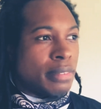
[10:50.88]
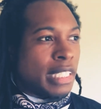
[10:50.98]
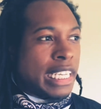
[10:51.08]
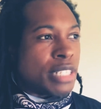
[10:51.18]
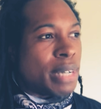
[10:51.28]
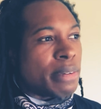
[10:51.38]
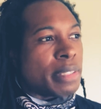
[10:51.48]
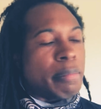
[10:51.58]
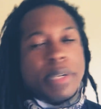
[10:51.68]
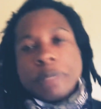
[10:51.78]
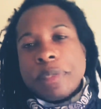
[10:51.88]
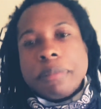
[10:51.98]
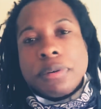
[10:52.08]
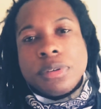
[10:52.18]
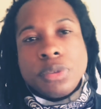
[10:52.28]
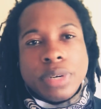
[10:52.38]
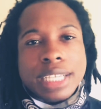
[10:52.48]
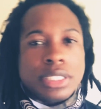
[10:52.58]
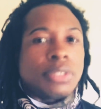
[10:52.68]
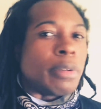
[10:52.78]
Interact with the best people who
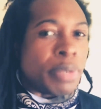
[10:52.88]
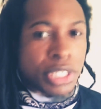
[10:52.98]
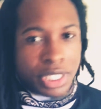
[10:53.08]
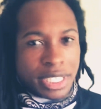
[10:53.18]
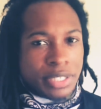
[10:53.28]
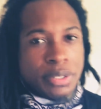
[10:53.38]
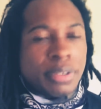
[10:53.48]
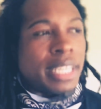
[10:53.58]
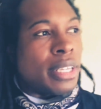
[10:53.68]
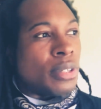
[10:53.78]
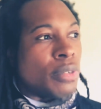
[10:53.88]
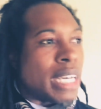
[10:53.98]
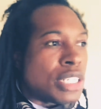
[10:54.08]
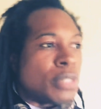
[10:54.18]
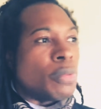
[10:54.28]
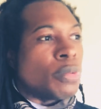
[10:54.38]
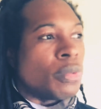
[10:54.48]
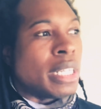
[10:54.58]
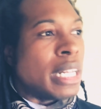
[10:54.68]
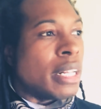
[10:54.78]
actually do appreciate you and who actually
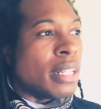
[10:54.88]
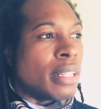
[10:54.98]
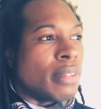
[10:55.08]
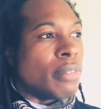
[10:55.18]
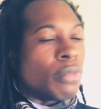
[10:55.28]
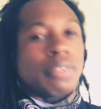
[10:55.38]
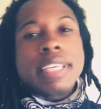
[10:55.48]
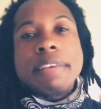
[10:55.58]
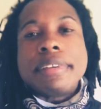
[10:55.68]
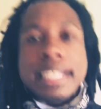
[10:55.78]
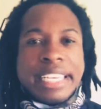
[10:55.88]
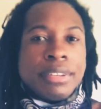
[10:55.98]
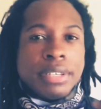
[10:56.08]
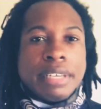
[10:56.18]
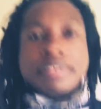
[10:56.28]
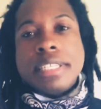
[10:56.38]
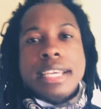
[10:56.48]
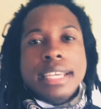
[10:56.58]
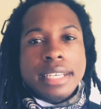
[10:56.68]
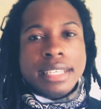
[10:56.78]
will give you that equal give and
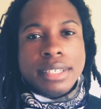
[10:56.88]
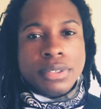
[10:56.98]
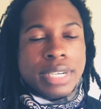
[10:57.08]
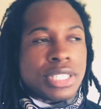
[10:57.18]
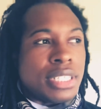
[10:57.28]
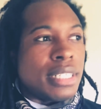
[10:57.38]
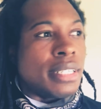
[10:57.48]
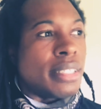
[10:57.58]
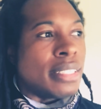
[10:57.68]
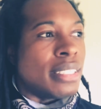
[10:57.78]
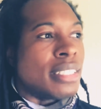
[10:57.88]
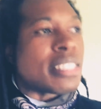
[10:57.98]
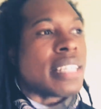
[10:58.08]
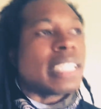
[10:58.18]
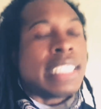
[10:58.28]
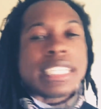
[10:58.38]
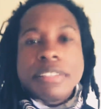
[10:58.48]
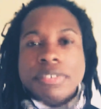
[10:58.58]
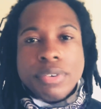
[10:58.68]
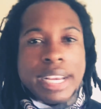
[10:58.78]
take, who actually does not take you
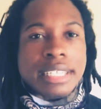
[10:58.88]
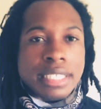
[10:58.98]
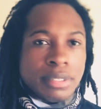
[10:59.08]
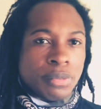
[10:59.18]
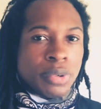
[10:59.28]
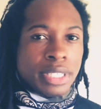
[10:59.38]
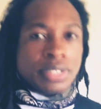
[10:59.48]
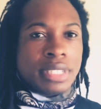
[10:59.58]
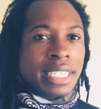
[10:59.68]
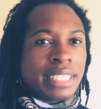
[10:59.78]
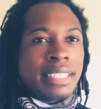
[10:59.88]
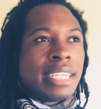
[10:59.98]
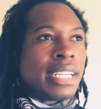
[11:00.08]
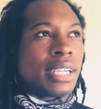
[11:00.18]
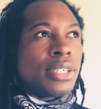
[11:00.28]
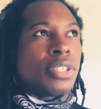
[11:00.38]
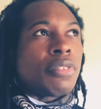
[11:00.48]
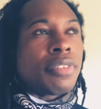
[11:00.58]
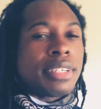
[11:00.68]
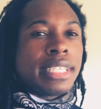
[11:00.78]
for granted and who don't
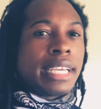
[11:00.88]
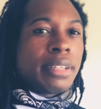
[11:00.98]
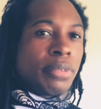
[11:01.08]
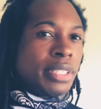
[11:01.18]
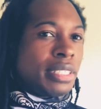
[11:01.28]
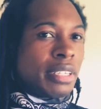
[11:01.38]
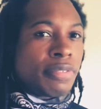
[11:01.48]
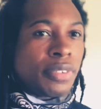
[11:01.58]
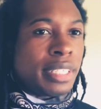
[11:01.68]
forget what you've done for